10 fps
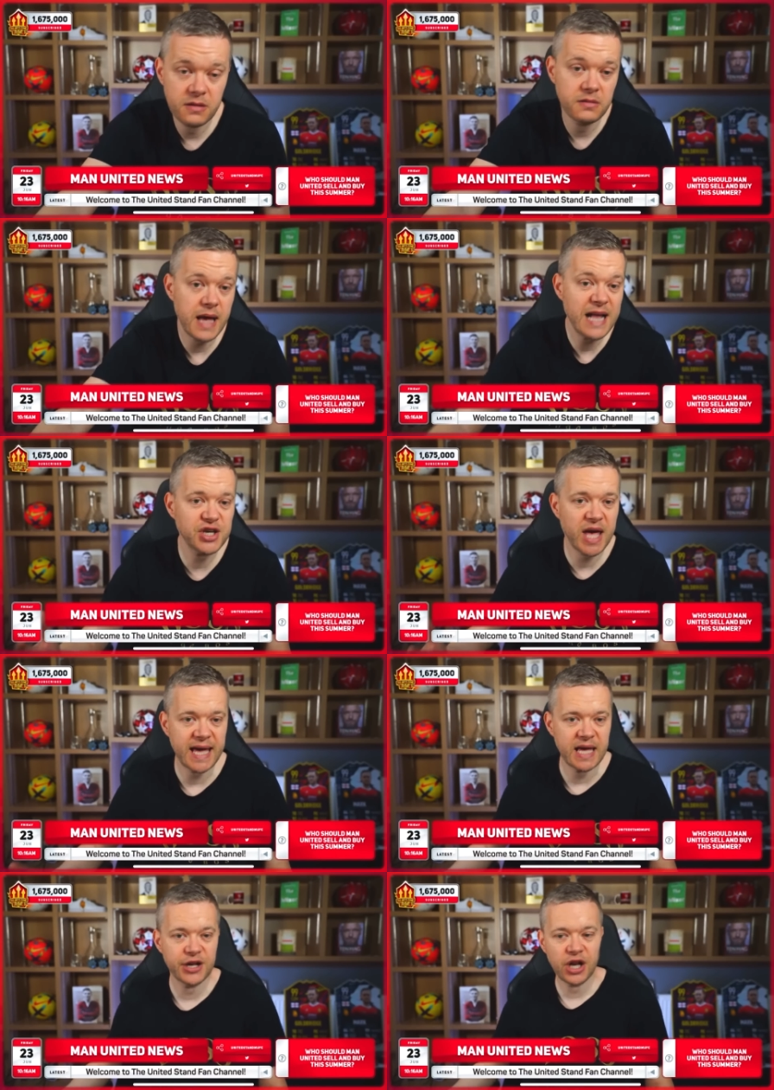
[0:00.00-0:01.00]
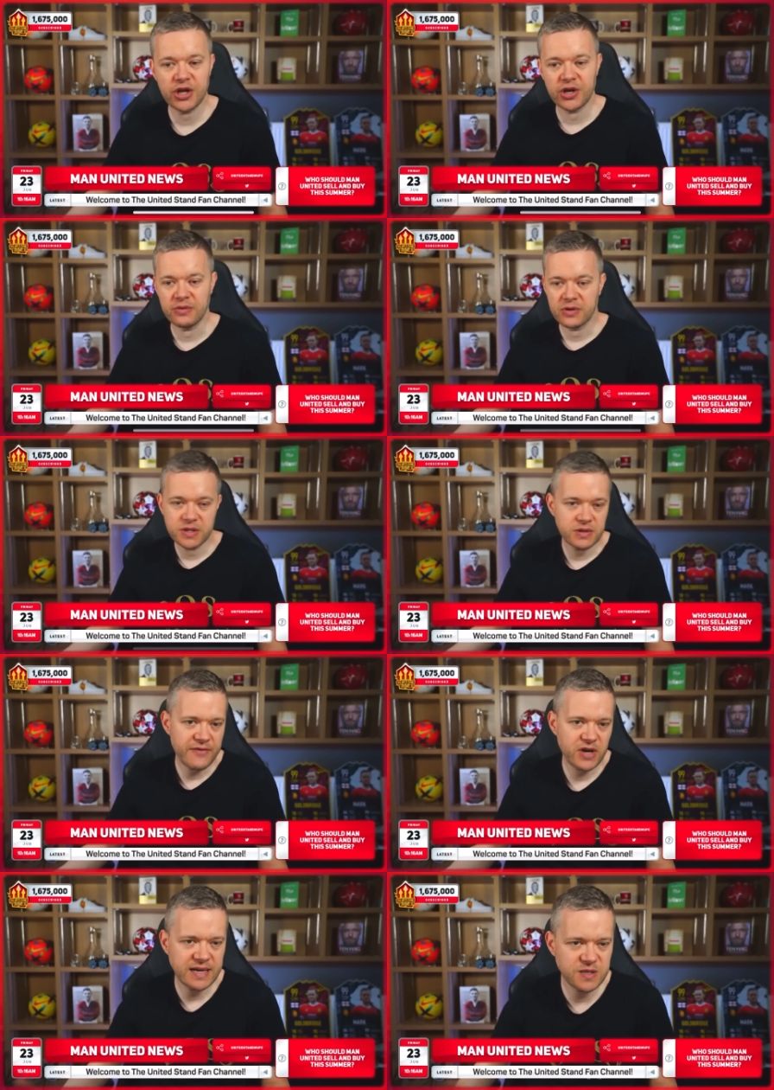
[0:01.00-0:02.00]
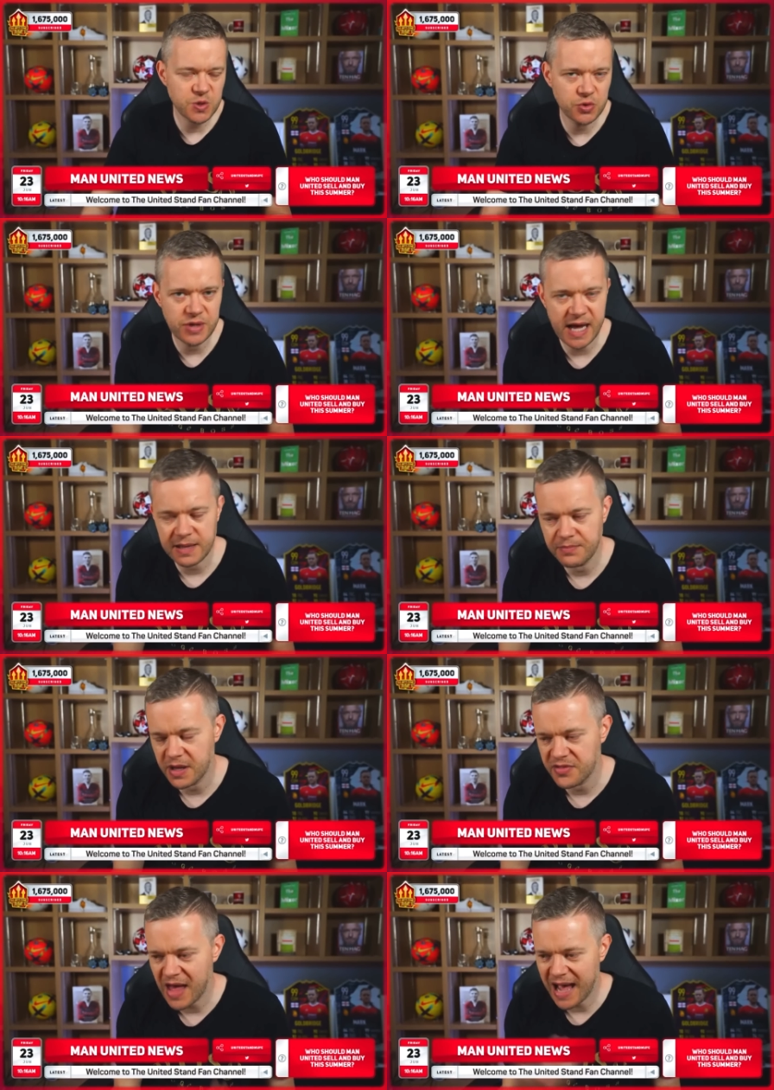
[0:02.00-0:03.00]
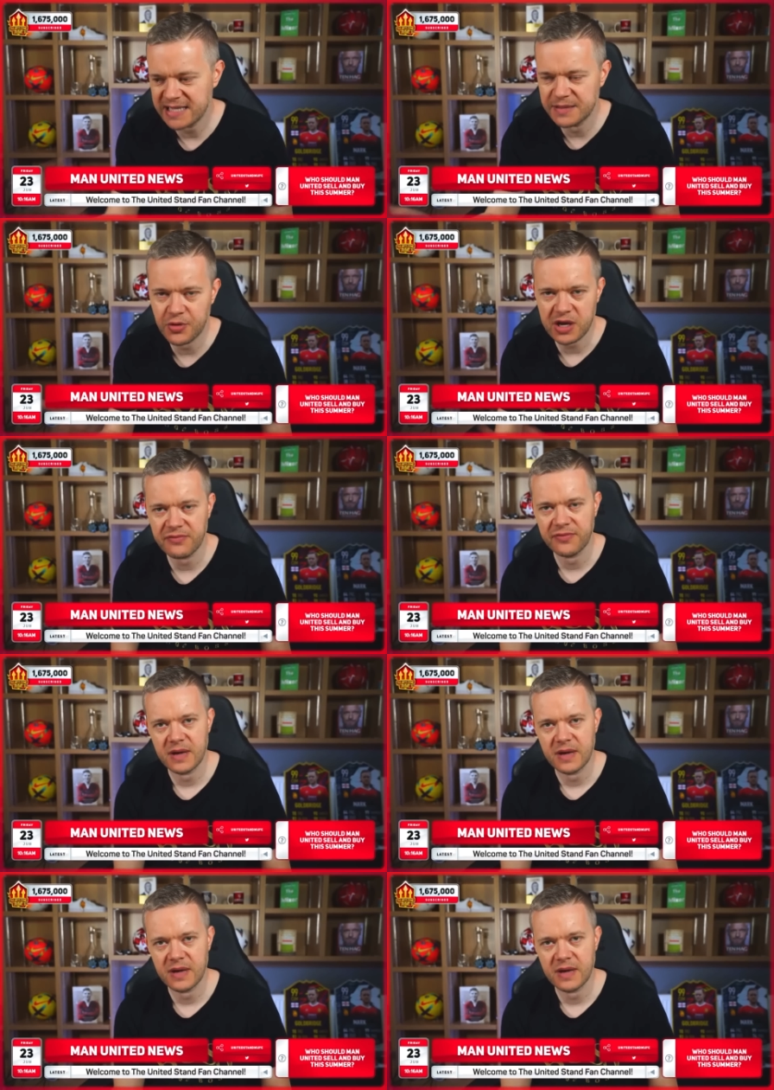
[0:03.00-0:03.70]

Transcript: educate and learn because every day is a school day. But that is a brief.